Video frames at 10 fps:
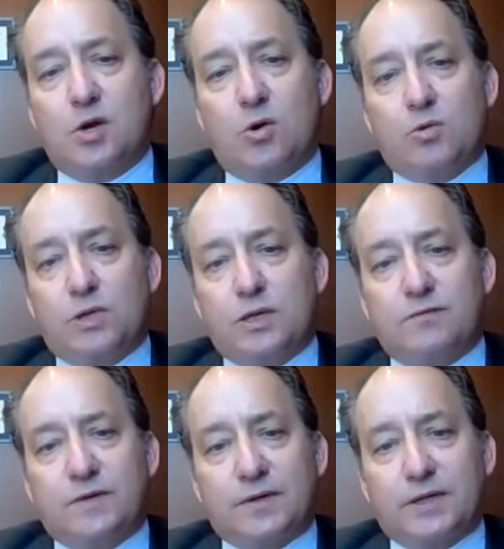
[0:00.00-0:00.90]
only a
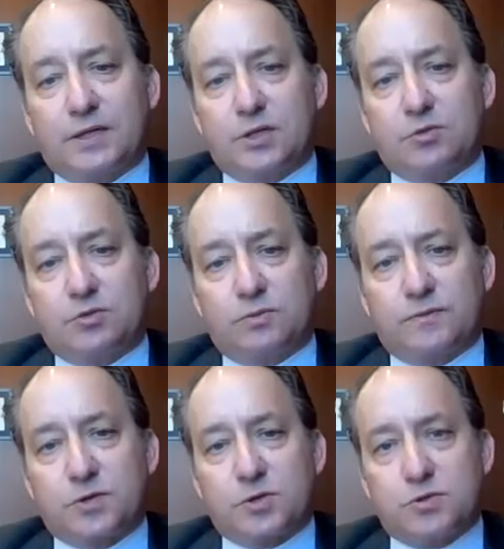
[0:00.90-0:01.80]
very elite group
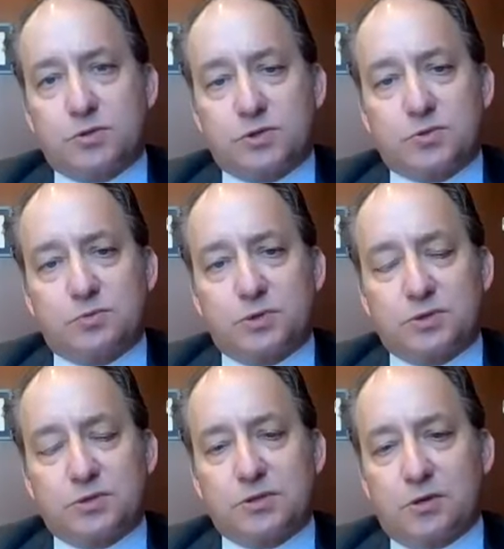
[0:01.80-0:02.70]
of students would,